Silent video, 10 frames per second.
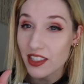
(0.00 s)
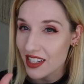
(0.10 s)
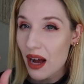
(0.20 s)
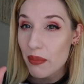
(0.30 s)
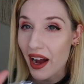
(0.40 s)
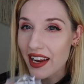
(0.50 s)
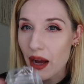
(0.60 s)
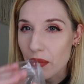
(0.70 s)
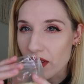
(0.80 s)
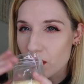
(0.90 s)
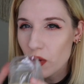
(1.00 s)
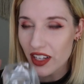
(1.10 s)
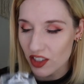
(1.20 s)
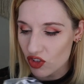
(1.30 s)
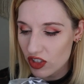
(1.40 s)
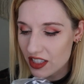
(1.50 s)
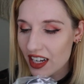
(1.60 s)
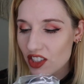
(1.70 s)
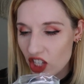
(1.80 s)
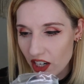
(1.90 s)
It's not pineapple. It's more like, it's
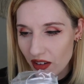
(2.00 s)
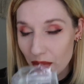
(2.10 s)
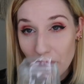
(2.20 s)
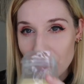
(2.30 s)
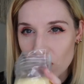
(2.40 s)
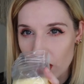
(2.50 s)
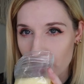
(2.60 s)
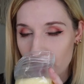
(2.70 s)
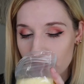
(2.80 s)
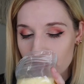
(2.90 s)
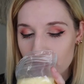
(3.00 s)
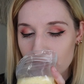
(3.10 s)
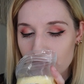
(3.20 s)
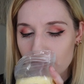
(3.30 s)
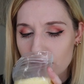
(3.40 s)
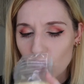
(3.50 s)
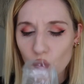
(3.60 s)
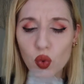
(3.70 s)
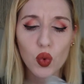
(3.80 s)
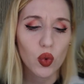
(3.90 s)
not cherry. Maybe it's cherry.
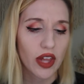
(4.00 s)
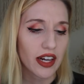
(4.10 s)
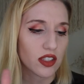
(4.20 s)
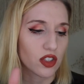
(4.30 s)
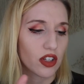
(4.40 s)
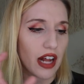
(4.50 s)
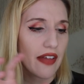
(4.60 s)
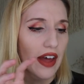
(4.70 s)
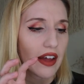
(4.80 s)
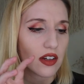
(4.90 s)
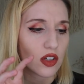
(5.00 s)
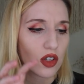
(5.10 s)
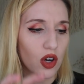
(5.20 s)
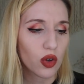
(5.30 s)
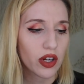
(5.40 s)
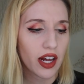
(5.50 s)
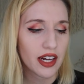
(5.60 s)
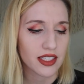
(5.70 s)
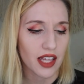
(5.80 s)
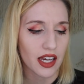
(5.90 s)
Ooh, that is good. And that
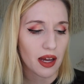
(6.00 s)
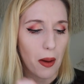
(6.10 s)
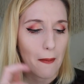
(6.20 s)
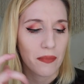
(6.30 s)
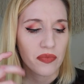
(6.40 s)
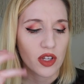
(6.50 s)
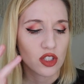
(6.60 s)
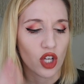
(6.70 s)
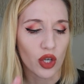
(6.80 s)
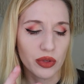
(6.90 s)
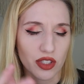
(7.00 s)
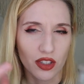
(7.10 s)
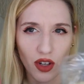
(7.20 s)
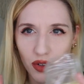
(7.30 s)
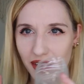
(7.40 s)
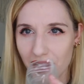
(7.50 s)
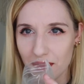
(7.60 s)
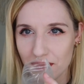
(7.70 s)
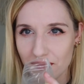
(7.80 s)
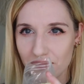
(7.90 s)
coconut is like toasted
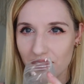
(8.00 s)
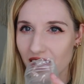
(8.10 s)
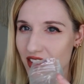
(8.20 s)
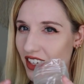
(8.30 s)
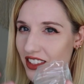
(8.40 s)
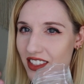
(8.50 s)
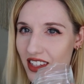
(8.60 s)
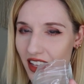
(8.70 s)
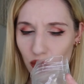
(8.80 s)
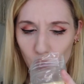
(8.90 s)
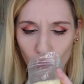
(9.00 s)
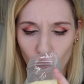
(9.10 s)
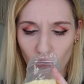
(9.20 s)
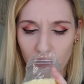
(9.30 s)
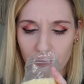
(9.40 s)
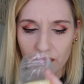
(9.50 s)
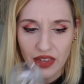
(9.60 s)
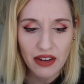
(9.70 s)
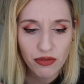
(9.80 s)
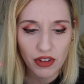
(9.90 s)
coconut. It's not just like, ooh,
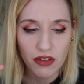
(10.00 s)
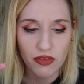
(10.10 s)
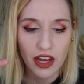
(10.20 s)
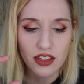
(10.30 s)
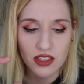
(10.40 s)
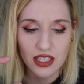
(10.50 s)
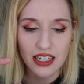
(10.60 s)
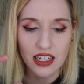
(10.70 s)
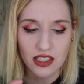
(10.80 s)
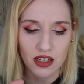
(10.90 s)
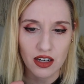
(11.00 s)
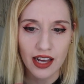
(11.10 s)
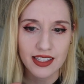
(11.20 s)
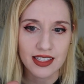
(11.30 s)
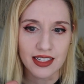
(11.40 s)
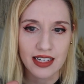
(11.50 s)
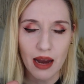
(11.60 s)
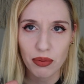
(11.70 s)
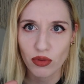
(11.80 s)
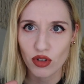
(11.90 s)
that flavor, that scent has a nice
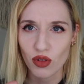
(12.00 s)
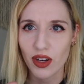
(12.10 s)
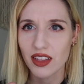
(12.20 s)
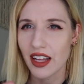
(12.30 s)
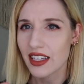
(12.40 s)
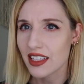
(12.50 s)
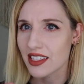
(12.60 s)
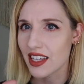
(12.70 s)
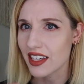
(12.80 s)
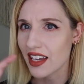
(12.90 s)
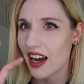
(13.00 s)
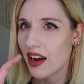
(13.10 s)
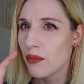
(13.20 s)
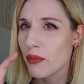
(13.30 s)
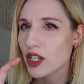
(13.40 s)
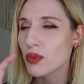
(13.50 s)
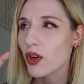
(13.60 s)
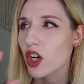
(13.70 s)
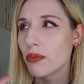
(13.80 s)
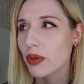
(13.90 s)
depth to it. Like, it's like much
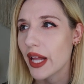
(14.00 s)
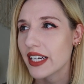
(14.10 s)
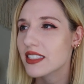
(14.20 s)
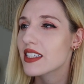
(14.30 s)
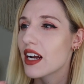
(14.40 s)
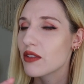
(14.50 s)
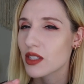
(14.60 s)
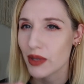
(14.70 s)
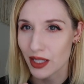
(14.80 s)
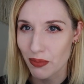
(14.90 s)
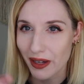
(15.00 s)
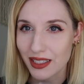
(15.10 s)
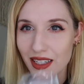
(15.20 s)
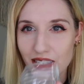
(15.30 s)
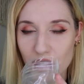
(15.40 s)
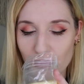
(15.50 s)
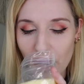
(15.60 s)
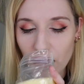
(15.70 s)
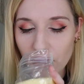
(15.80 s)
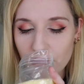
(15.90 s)
more complex than I was expecting it to
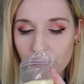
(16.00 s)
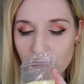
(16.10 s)
smell.